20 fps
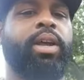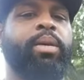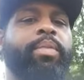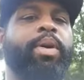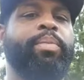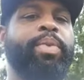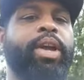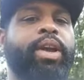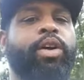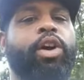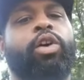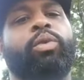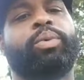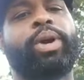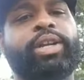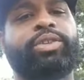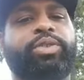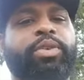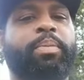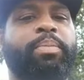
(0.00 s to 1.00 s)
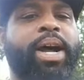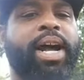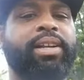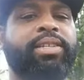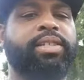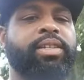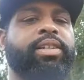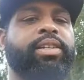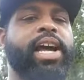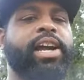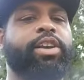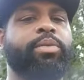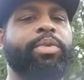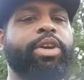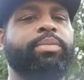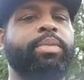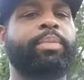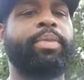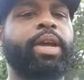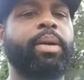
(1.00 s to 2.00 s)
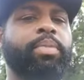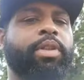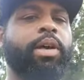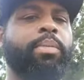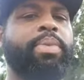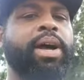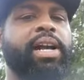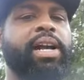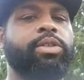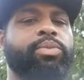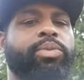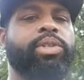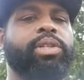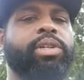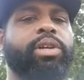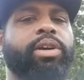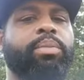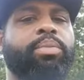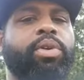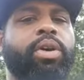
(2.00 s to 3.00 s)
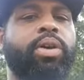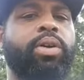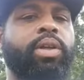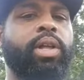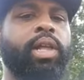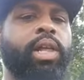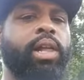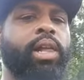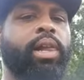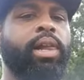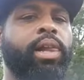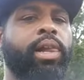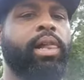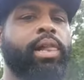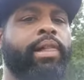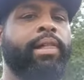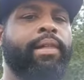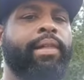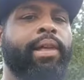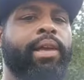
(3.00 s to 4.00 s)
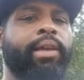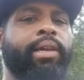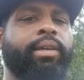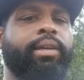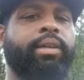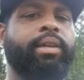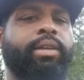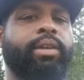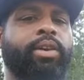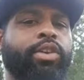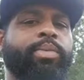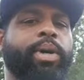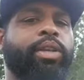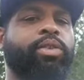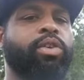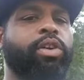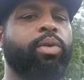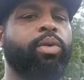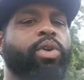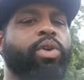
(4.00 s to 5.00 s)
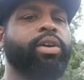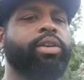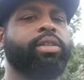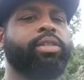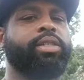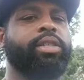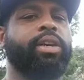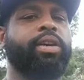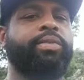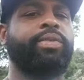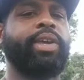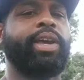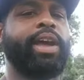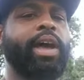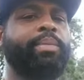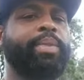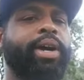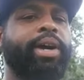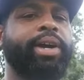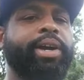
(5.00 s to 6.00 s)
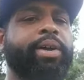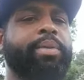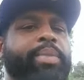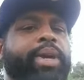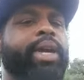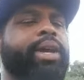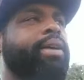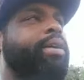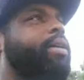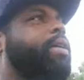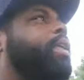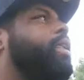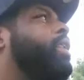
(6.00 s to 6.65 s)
My man, or retro boxing documentary. My man, Blood Boxing, was good, bro. Are you about to go on a walk yourself? Yeah, I'm out here, man.